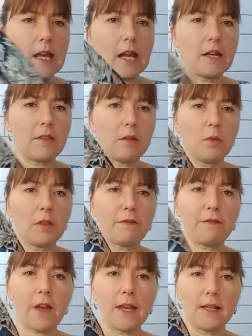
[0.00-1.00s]
anything with a
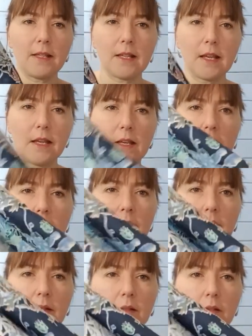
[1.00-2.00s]
facing.
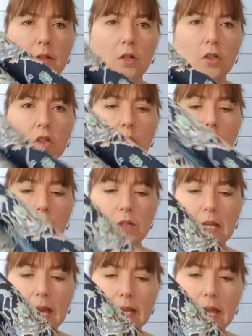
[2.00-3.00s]
You would
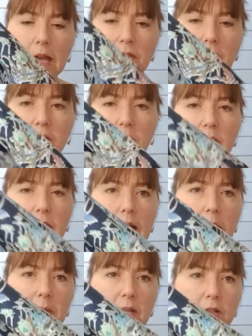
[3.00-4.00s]
get gathers with
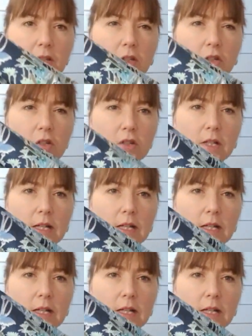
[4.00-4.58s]
that because it's just a